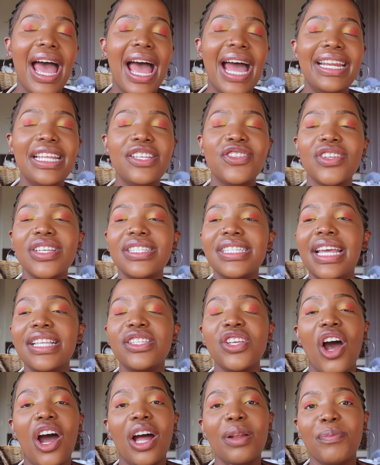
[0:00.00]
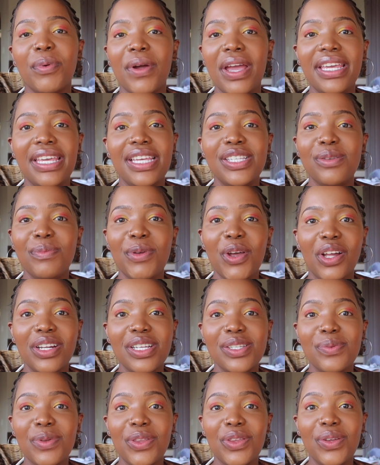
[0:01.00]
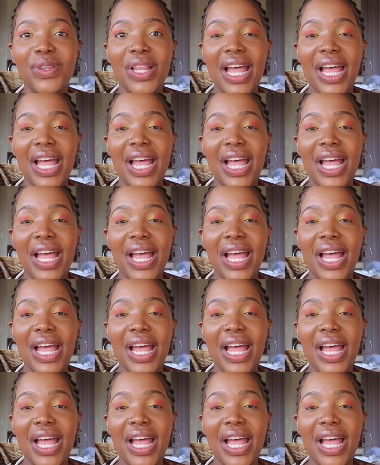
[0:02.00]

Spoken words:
And it's heartbreaking, to be honest with you.